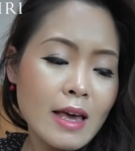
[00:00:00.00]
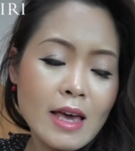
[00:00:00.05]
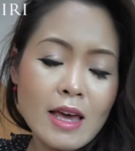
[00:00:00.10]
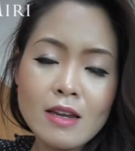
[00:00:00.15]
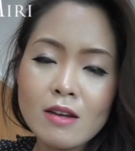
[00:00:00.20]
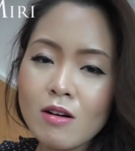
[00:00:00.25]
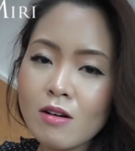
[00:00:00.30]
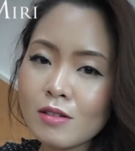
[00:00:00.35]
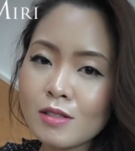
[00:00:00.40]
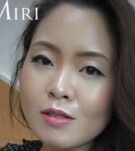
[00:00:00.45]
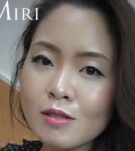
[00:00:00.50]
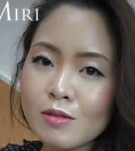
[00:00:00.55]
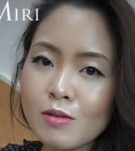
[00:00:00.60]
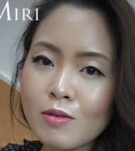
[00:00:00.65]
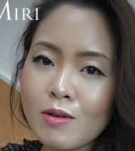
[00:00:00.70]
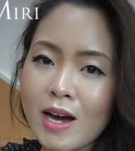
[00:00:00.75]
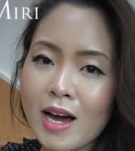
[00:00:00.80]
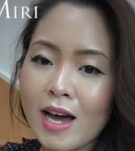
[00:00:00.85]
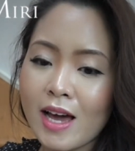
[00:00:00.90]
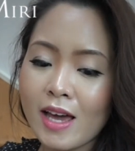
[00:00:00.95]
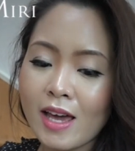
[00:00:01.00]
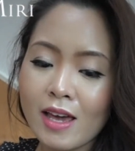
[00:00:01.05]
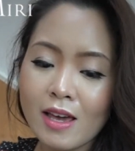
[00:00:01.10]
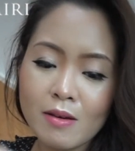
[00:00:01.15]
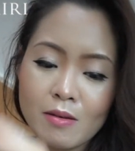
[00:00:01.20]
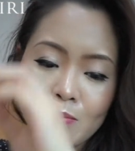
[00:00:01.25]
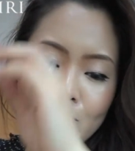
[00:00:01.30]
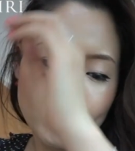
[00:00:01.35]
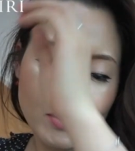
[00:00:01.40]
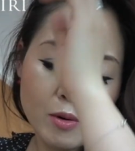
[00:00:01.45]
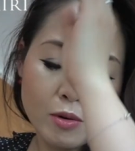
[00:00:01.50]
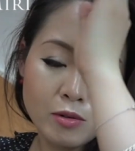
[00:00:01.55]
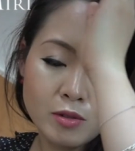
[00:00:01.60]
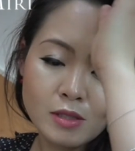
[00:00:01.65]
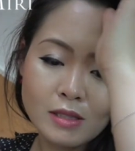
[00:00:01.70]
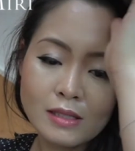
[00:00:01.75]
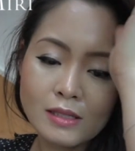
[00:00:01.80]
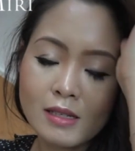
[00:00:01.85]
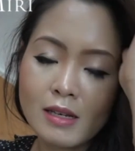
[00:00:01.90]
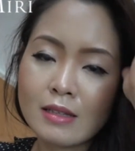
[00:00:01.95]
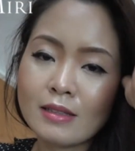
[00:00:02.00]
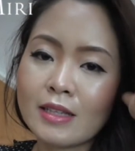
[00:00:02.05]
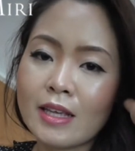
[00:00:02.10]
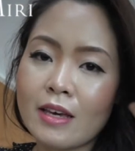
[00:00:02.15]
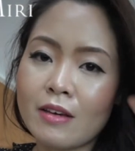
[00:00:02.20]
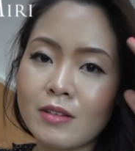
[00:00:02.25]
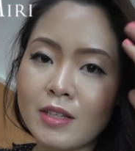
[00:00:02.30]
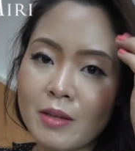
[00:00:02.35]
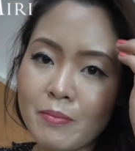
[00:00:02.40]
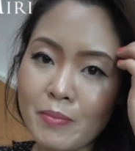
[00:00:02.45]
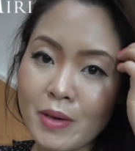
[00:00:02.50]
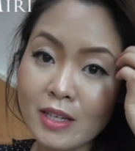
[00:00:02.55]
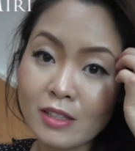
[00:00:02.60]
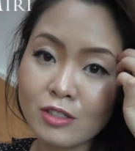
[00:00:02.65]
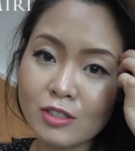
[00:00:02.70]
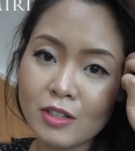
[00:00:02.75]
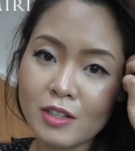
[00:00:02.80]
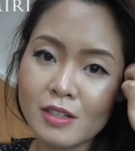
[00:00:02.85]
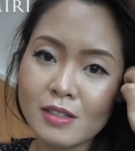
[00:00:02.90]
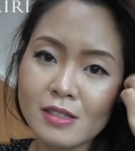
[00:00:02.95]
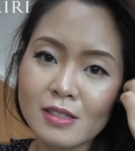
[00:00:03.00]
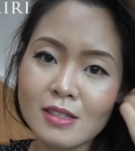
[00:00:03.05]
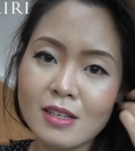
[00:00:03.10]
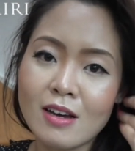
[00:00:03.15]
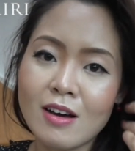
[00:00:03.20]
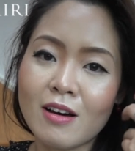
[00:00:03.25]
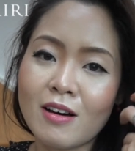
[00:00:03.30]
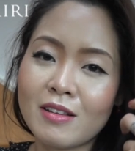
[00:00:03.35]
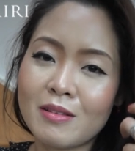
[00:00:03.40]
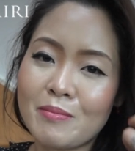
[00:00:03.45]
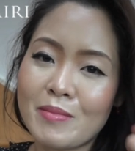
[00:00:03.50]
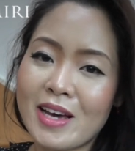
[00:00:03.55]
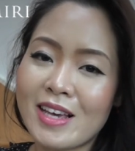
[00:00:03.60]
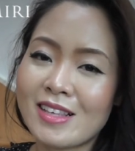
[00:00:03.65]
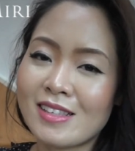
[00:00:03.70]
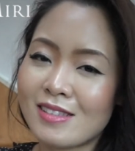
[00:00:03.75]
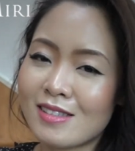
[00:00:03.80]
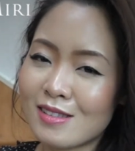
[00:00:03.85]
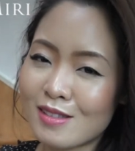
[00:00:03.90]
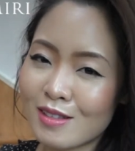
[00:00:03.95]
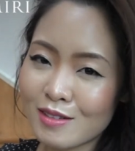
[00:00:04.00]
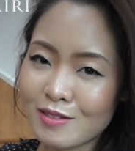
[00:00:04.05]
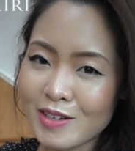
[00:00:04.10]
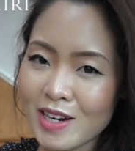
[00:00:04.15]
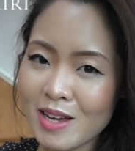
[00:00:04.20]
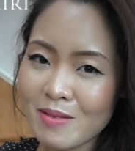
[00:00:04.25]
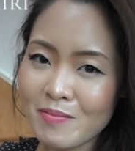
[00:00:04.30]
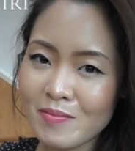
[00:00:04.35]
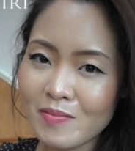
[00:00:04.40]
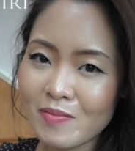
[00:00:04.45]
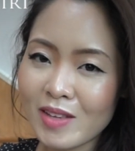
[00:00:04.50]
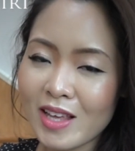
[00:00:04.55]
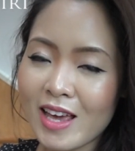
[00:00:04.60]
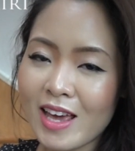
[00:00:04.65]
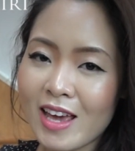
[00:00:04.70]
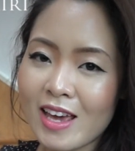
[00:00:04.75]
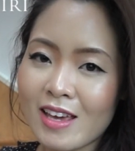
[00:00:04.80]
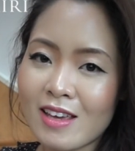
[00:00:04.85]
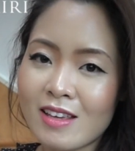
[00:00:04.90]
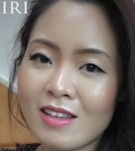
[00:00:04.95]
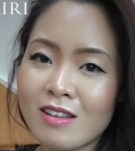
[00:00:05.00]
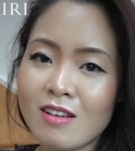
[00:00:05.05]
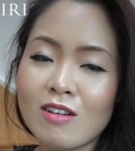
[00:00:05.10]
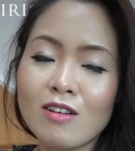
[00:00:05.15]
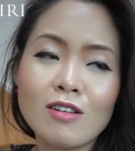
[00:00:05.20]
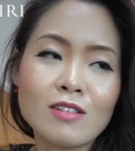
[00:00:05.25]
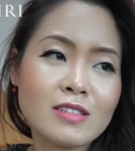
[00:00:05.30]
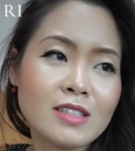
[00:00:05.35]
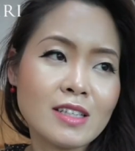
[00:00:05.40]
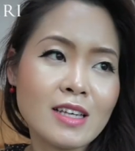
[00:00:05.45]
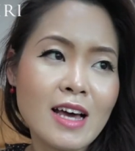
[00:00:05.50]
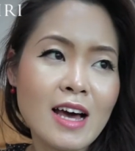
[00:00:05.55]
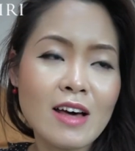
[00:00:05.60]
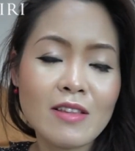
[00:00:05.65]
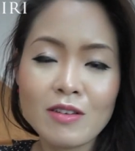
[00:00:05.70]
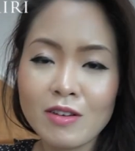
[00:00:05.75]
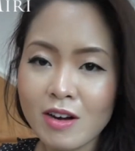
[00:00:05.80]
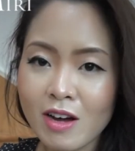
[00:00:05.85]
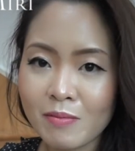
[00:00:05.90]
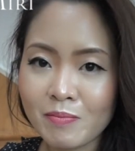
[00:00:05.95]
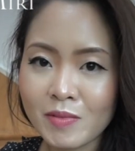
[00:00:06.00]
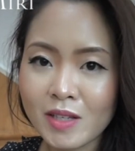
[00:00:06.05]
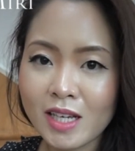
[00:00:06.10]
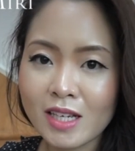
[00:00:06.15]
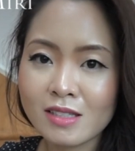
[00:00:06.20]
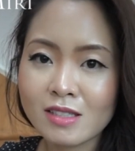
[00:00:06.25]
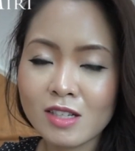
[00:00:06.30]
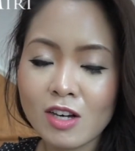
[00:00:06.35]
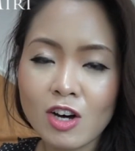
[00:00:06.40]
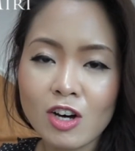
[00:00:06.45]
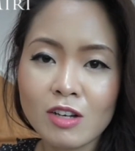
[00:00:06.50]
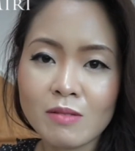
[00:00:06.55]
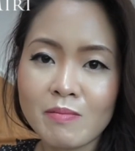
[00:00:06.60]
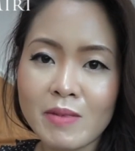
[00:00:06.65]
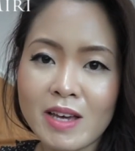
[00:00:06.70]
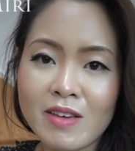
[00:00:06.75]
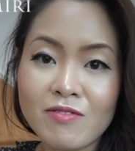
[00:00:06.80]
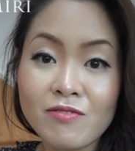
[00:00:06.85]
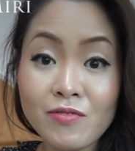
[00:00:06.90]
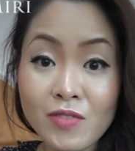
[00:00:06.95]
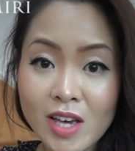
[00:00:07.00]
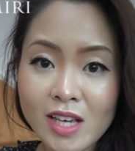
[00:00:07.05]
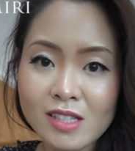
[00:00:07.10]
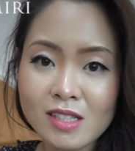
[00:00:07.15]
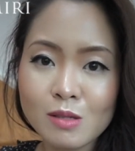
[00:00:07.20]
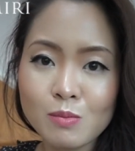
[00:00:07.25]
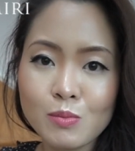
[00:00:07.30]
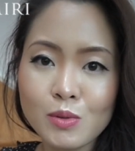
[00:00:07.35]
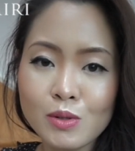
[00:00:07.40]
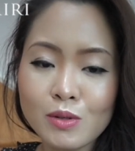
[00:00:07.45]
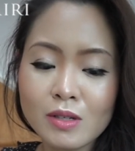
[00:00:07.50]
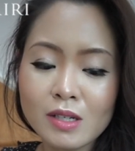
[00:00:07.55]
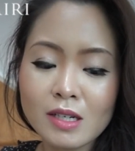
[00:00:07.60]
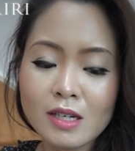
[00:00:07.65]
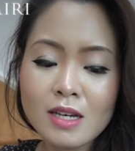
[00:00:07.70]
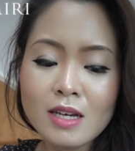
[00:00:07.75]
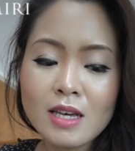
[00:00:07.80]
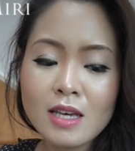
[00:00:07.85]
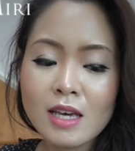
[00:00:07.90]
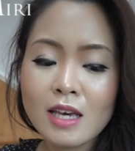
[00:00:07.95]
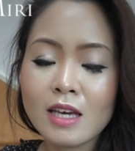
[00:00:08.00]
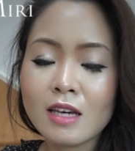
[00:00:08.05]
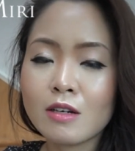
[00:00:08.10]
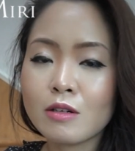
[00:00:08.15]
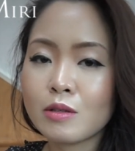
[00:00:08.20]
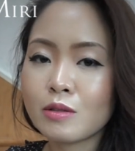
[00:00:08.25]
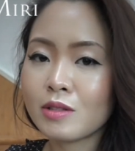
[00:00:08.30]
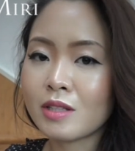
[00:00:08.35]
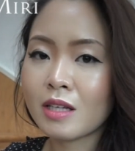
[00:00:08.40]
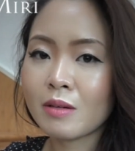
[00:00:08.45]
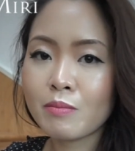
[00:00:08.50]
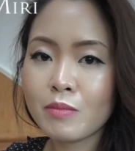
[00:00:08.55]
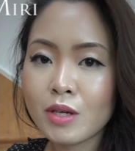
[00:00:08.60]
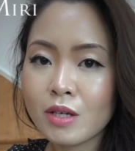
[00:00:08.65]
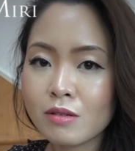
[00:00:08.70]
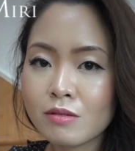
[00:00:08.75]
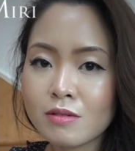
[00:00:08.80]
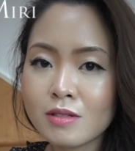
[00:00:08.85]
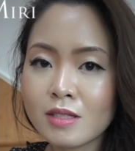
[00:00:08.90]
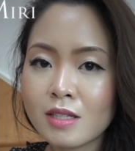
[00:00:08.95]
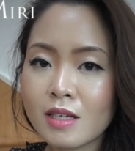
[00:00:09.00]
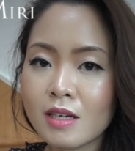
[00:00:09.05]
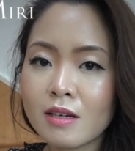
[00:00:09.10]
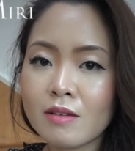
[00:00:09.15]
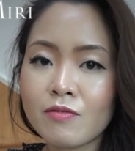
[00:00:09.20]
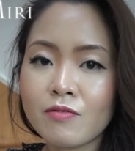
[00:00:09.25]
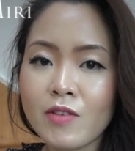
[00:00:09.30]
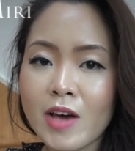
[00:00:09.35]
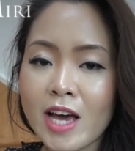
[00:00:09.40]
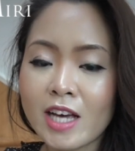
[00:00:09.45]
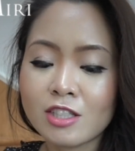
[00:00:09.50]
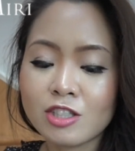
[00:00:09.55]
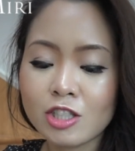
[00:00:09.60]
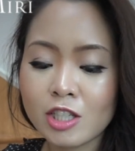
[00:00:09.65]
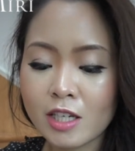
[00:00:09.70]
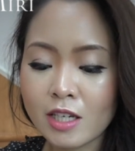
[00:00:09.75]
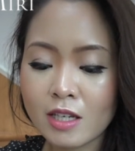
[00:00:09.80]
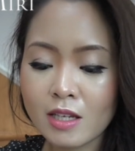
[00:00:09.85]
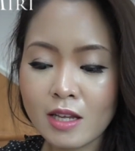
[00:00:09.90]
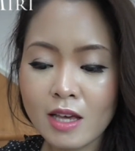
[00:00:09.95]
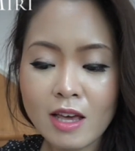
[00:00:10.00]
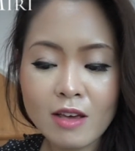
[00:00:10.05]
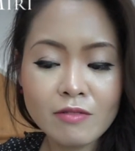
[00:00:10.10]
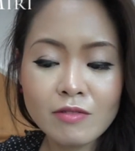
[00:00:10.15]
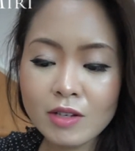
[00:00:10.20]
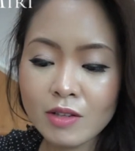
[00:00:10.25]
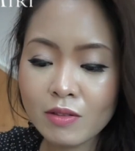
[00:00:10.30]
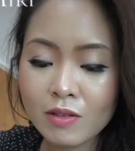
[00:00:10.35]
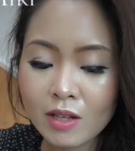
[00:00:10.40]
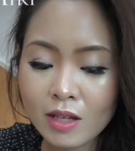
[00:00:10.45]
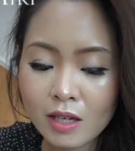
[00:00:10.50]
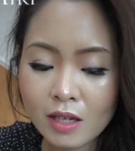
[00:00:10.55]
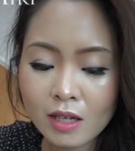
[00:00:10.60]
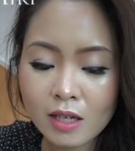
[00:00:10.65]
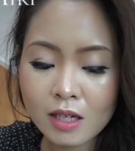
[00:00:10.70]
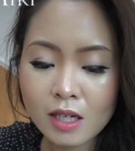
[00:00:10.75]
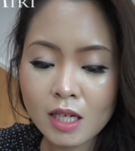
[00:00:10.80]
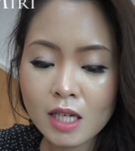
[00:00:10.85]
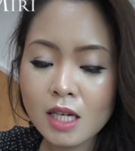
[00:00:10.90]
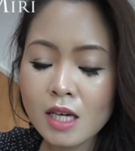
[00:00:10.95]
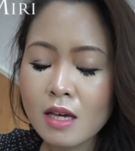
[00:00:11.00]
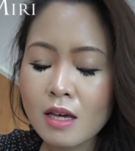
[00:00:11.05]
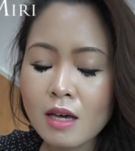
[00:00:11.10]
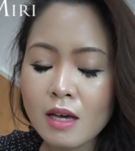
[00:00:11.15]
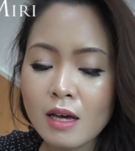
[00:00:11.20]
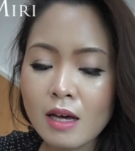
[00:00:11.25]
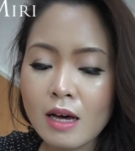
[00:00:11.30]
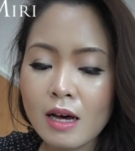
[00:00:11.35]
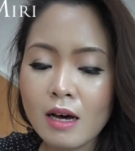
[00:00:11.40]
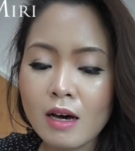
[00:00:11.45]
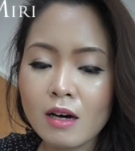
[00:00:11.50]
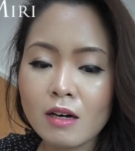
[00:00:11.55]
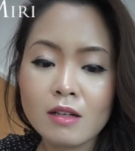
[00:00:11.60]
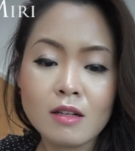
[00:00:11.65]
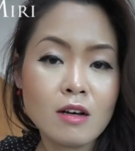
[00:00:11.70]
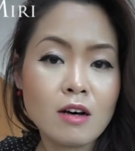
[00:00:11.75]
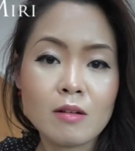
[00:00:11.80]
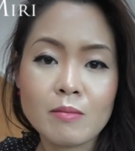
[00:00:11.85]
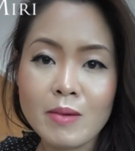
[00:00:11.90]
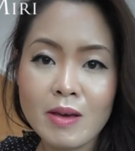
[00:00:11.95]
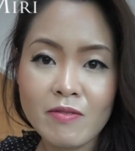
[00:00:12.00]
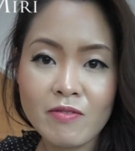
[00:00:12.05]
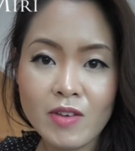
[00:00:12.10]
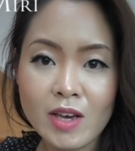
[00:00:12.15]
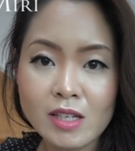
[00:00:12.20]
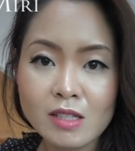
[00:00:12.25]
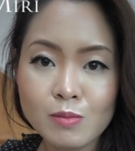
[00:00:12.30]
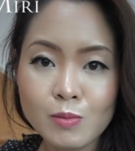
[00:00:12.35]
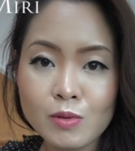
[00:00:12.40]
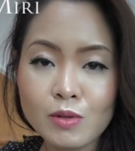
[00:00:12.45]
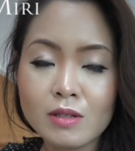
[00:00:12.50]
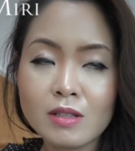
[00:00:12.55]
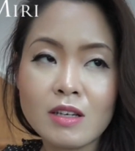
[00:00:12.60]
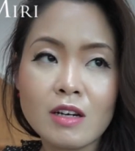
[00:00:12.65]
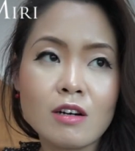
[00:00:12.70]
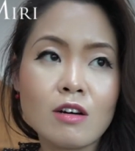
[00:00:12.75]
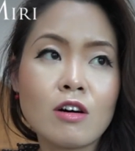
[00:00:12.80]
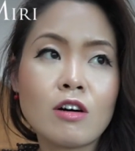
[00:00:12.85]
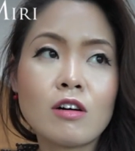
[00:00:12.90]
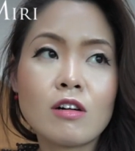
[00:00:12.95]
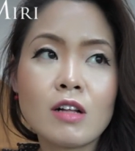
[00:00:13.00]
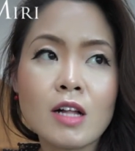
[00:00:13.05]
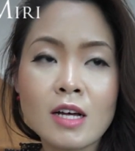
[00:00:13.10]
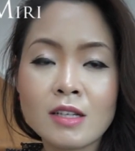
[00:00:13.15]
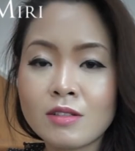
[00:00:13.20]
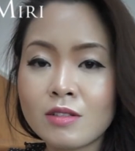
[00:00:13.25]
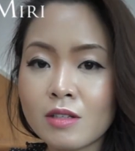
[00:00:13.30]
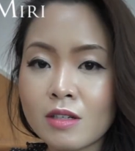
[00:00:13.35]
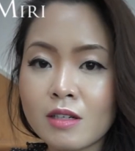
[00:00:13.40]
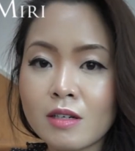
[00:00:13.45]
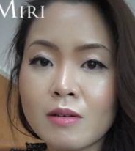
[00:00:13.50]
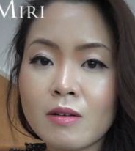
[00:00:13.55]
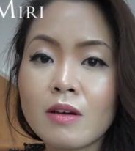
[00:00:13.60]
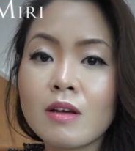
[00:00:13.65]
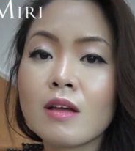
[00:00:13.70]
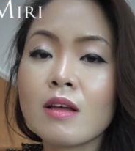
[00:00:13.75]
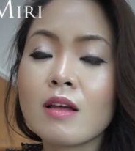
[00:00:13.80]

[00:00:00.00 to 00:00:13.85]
and also I post daily pictures on my Instagram and all the other updates on my Facebook, including music, fashion, everything uh, on my Facebook. They're all under